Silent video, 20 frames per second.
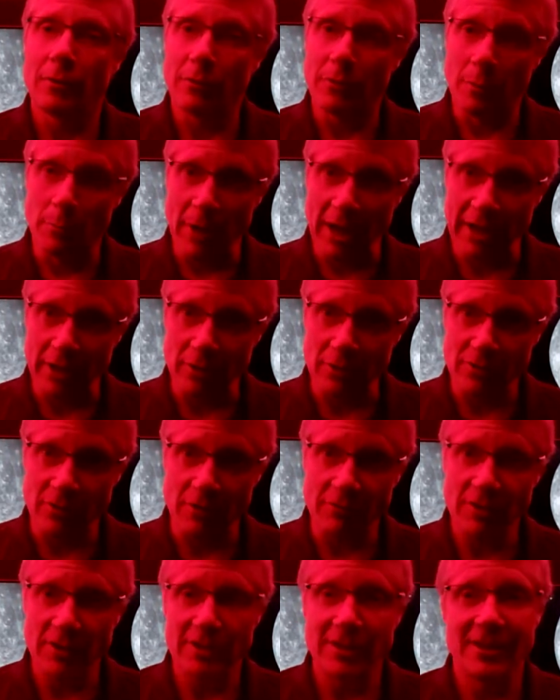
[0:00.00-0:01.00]
the makers
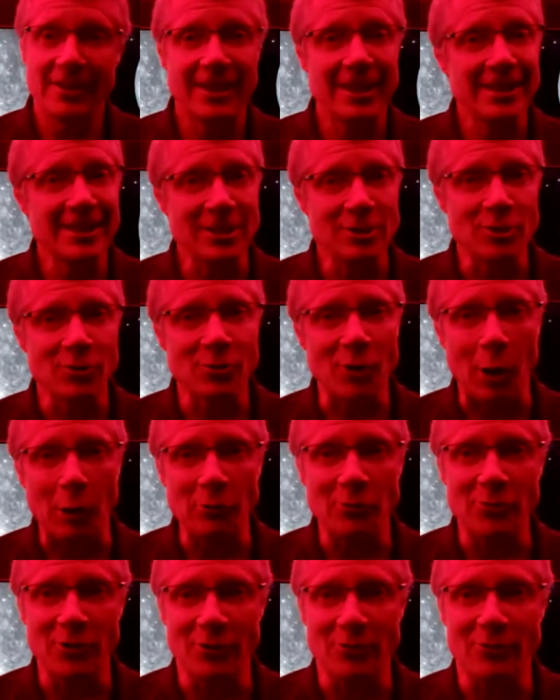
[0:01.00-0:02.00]
of the Digistar
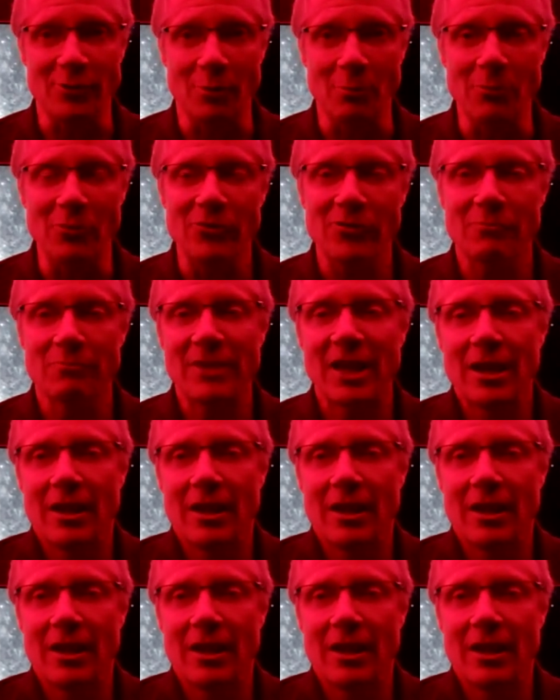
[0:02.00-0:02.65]
systems.